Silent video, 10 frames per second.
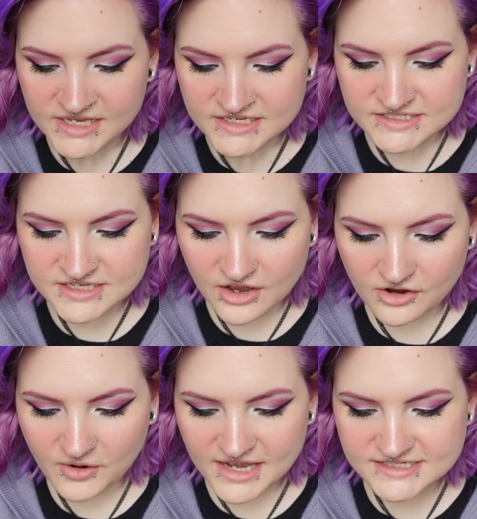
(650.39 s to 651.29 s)
So
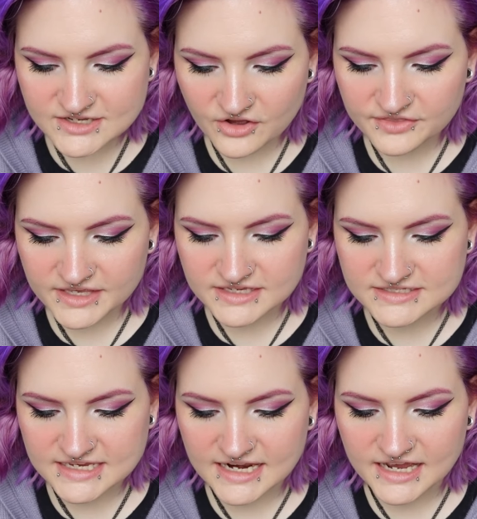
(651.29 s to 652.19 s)
I saw
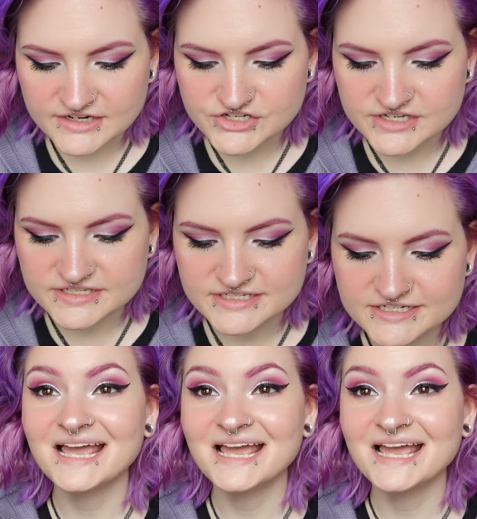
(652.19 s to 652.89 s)
these and I just,